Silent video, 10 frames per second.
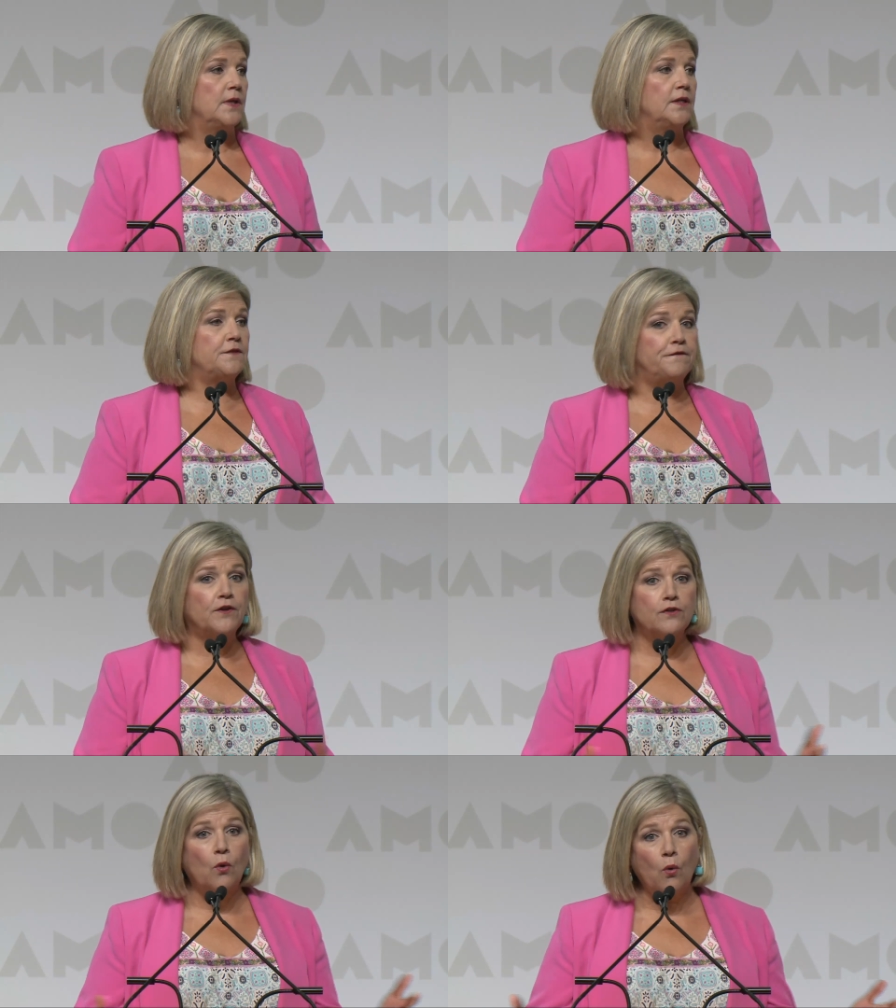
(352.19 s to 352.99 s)
to fill
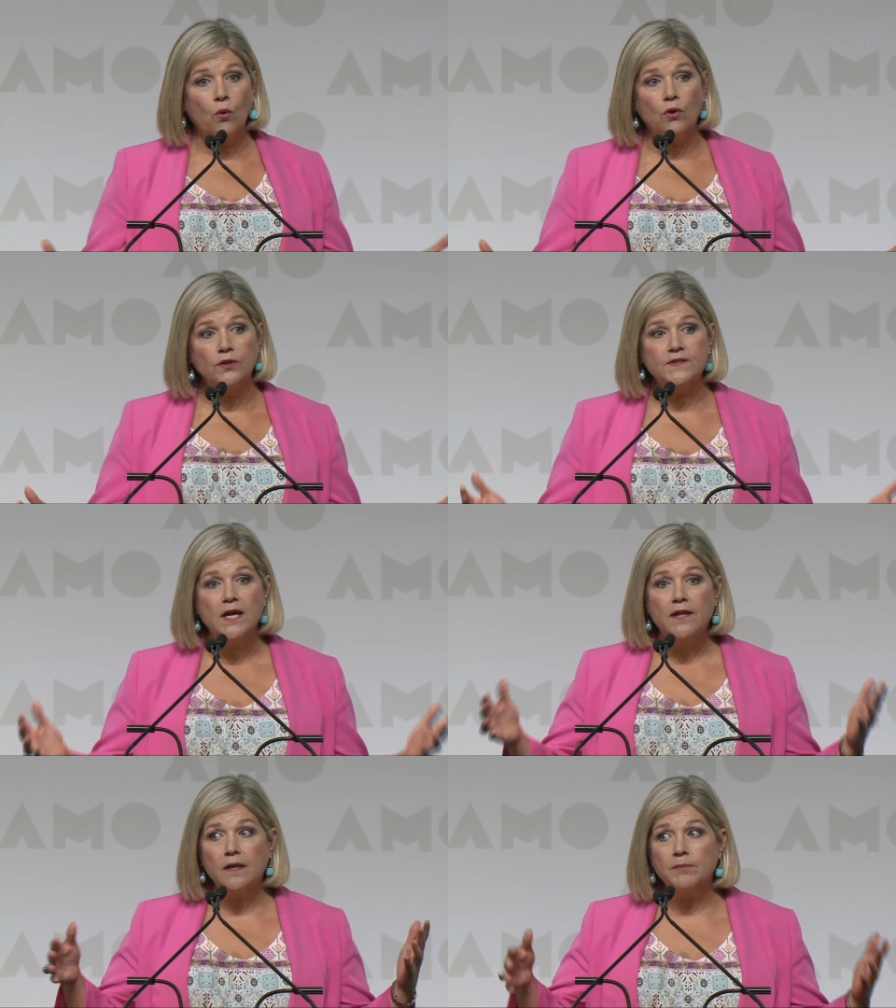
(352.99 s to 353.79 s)
the holes
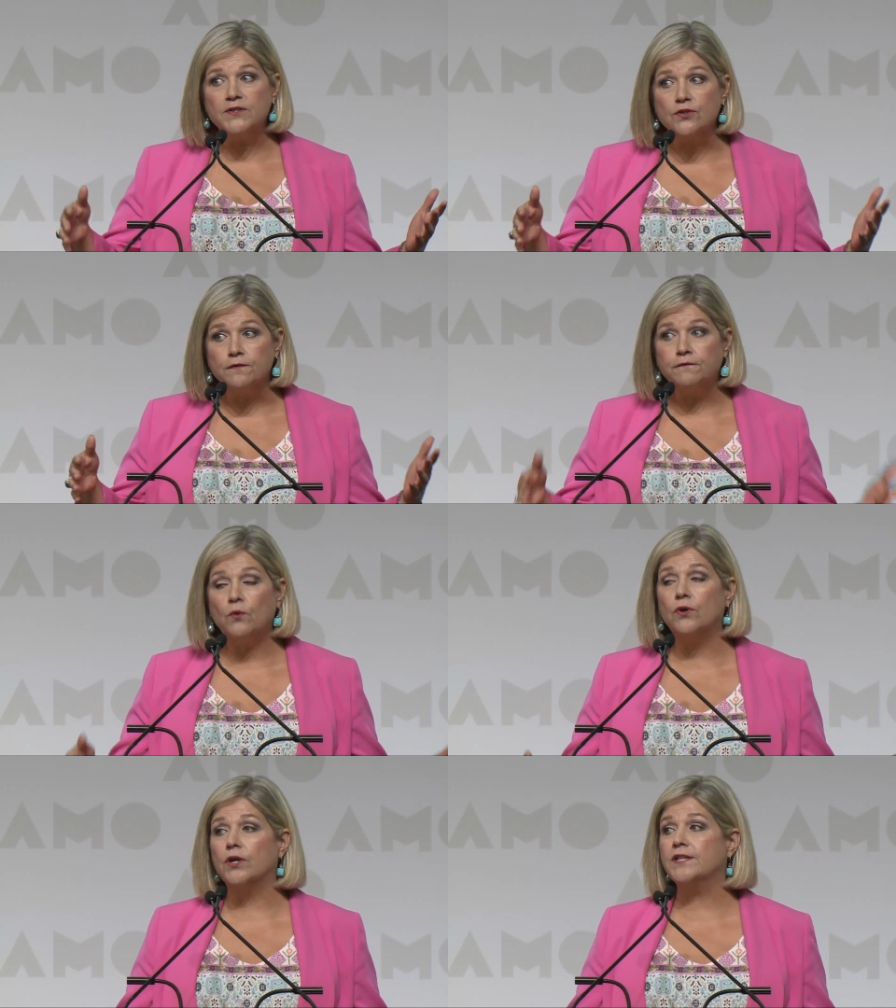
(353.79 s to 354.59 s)
that Mr.
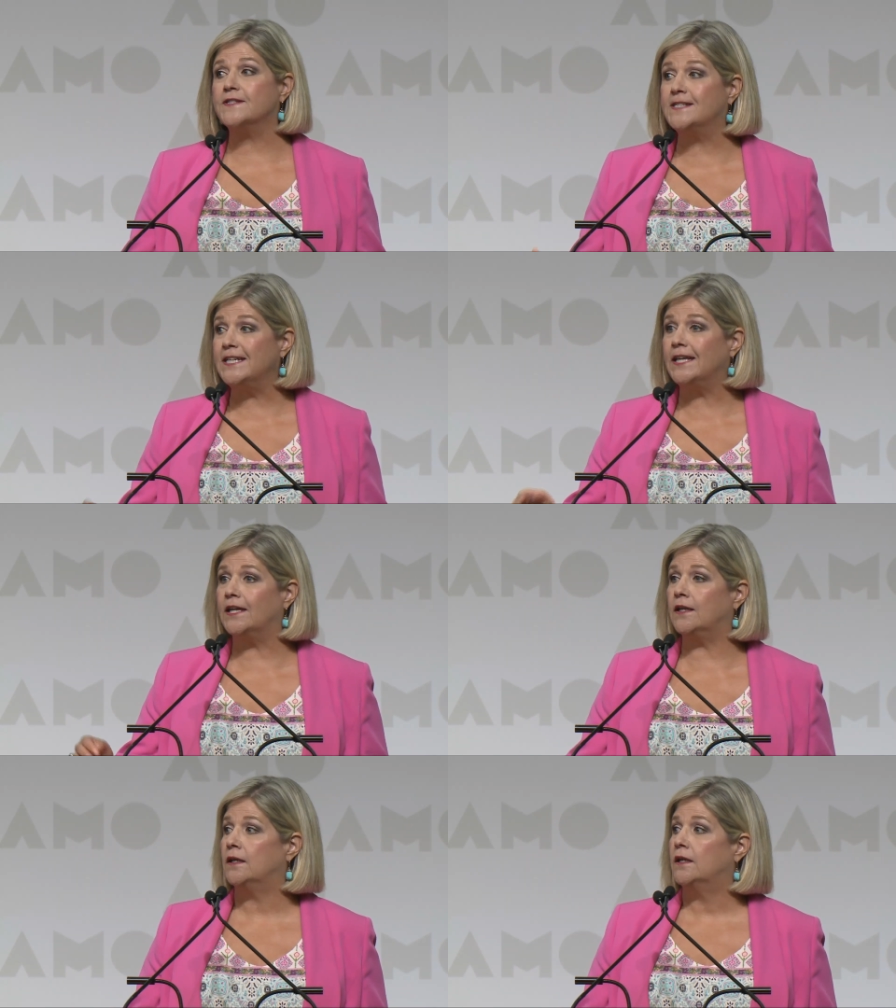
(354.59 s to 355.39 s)
Ford is
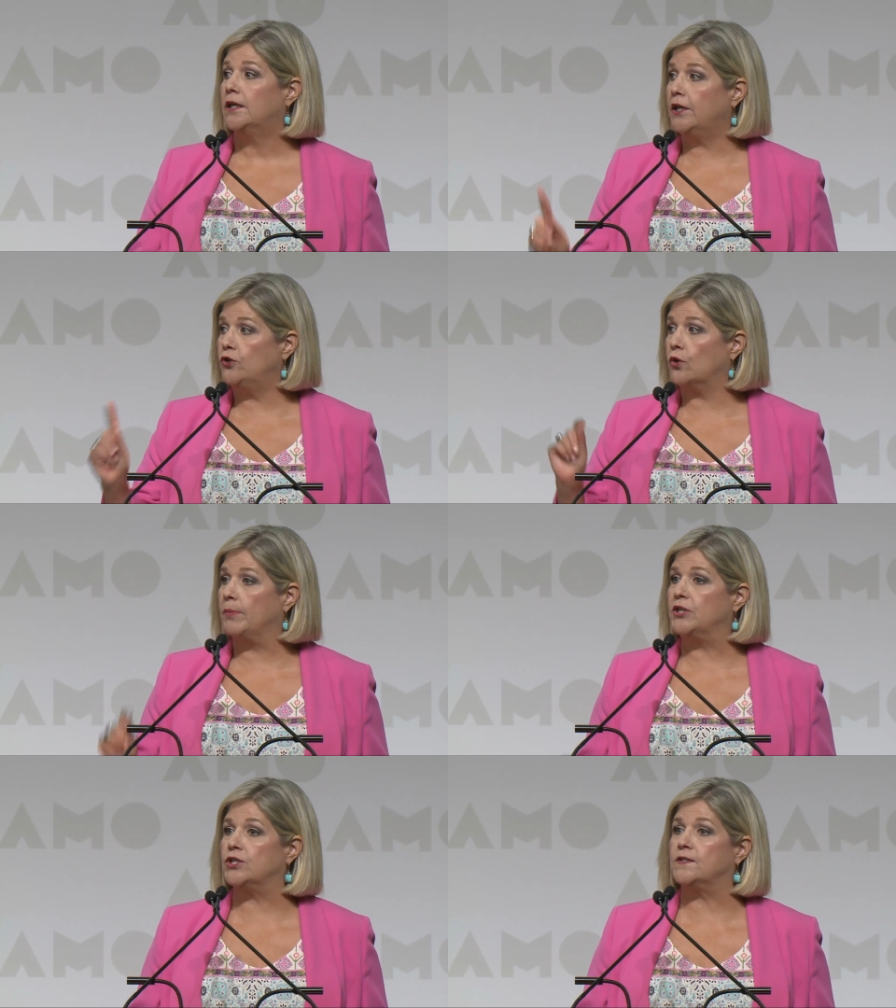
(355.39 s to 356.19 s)
digging in your
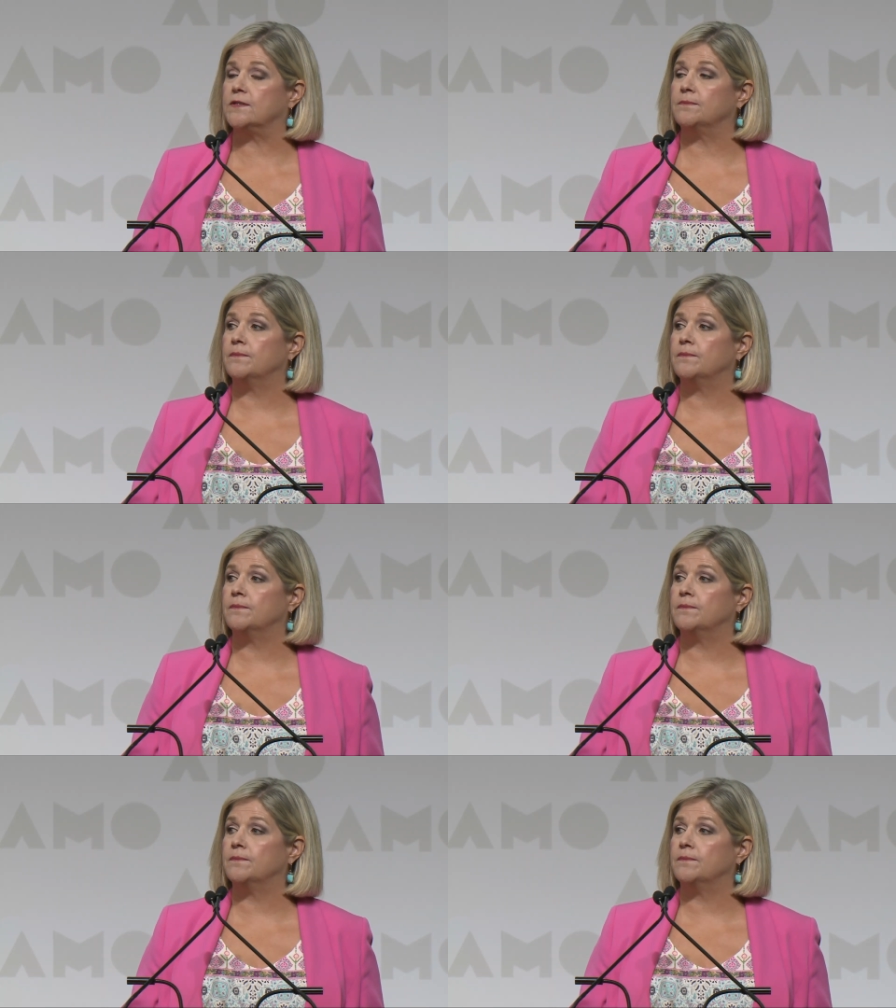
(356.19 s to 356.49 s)
budgets.